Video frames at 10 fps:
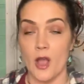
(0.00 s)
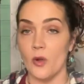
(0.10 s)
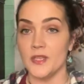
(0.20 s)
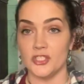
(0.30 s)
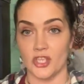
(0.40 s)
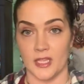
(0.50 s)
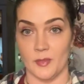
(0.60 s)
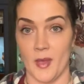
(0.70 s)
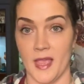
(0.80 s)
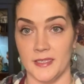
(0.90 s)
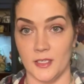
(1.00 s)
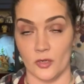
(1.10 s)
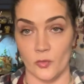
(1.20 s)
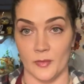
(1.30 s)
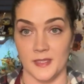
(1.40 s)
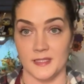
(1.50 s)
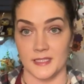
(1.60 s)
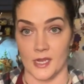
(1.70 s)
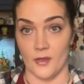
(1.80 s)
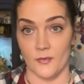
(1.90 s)
always check the Pioneer Woman
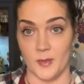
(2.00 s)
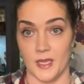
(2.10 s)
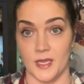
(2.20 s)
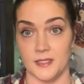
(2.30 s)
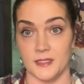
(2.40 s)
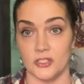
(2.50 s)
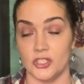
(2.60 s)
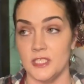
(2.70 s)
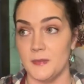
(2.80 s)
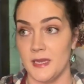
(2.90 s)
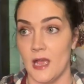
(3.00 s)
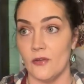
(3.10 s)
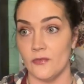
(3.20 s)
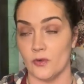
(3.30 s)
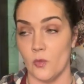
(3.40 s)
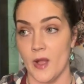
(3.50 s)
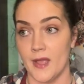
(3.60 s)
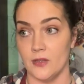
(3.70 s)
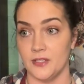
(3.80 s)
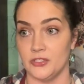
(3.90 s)
stuff because she's been out for a
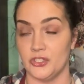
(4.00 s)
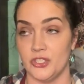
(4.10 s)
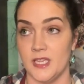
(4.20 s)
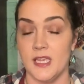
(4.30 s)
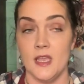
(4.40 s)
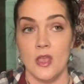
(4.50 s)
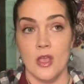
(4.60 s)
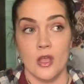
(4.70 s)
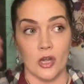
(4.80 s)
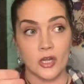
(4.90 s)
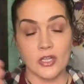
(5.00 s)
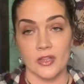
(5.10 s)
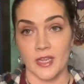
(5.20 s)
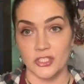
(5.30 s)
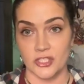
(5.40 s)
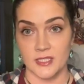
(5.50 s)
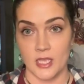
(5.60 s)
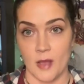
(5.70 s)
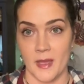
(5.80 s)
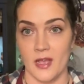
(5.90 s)
while and her collections
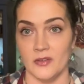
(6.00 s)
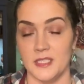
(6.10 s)
come out